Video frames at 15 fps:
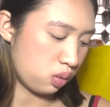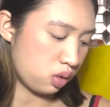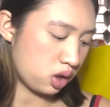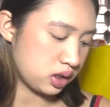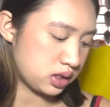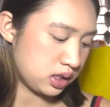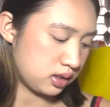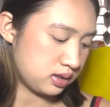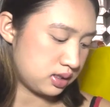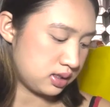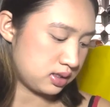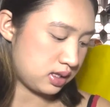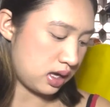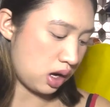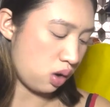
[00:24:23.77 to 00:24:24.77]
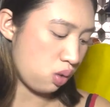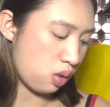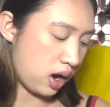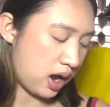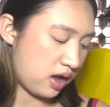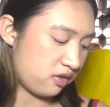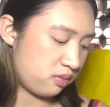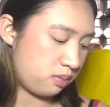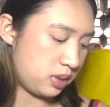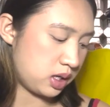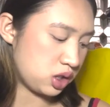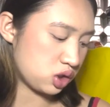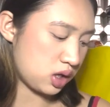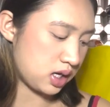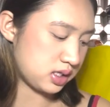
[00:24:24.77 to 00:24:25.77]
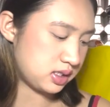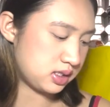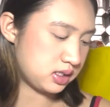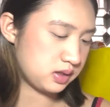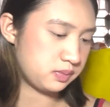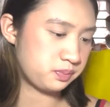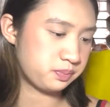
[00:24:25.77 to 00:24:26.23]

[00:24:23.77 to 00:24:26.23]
What else is there? Oh, I have Pinterest.